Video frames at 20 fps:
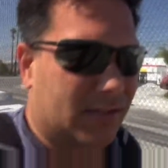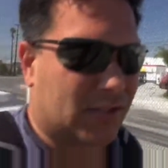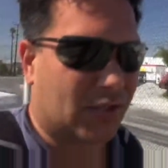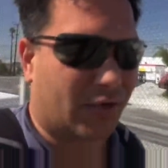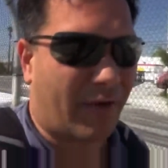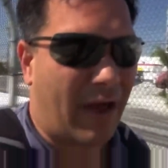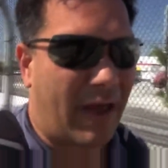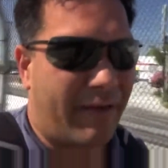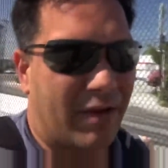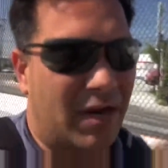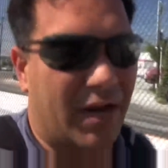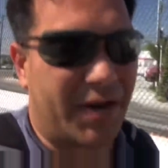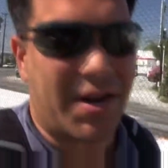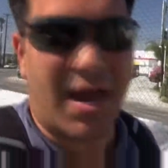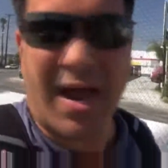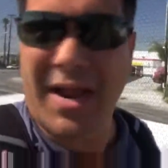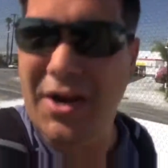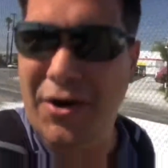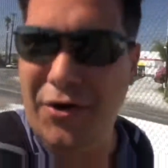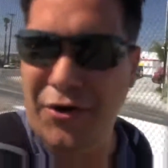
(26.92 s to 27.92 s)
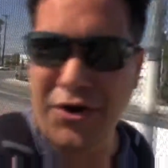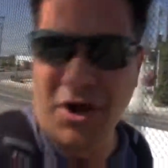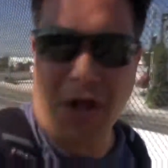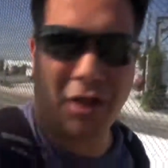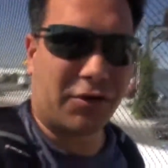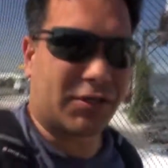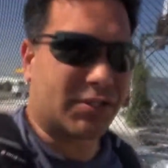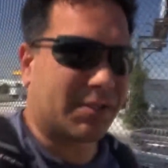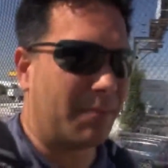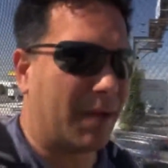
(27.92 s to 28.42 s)
Surviving on
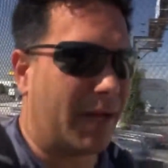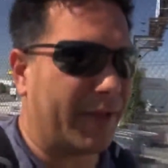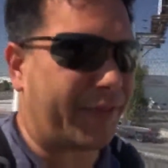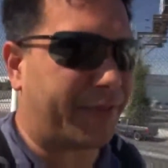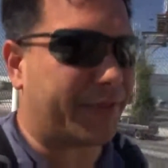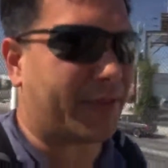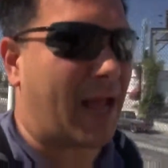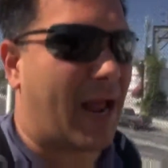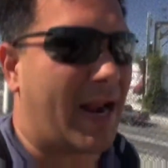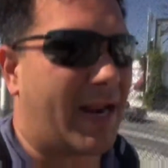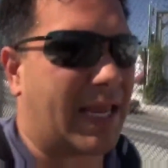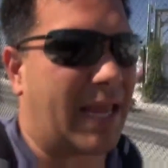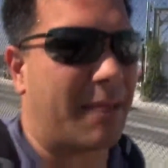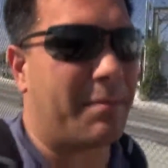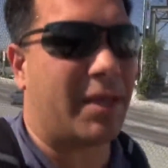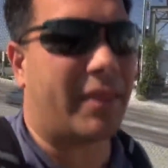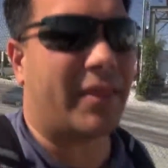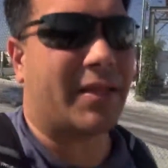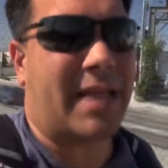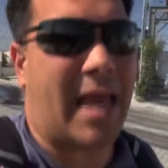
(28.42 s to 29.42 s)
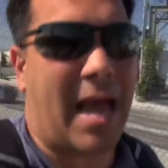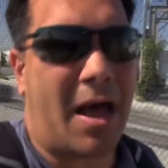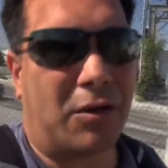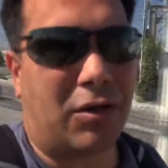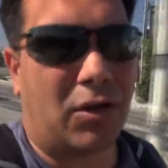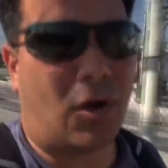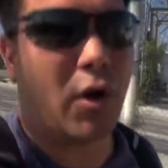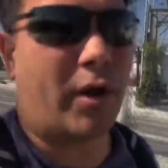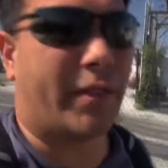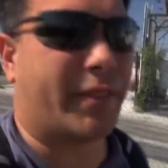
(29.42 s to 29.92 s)
$900 a month. Kind of gave me the
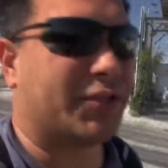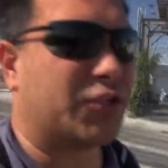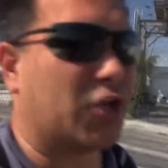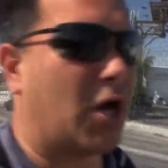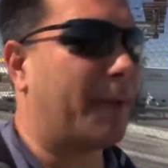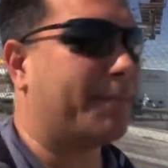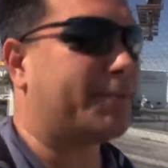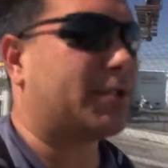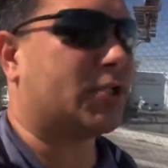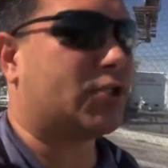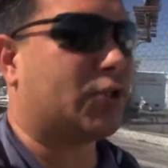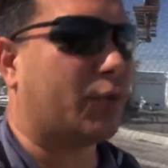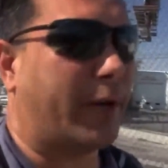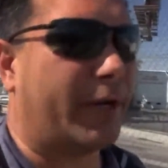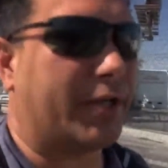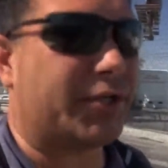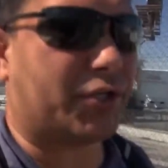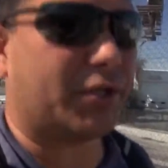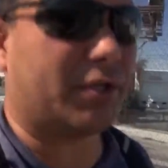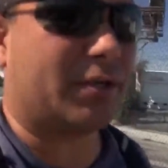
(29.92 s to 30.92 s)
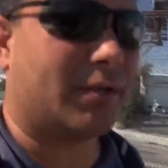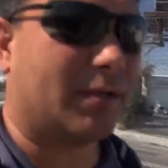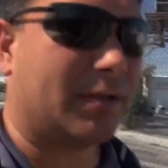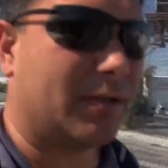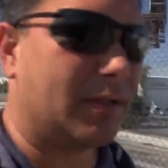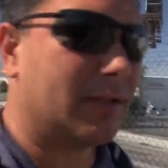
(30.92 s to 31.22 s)
down low on the job situation.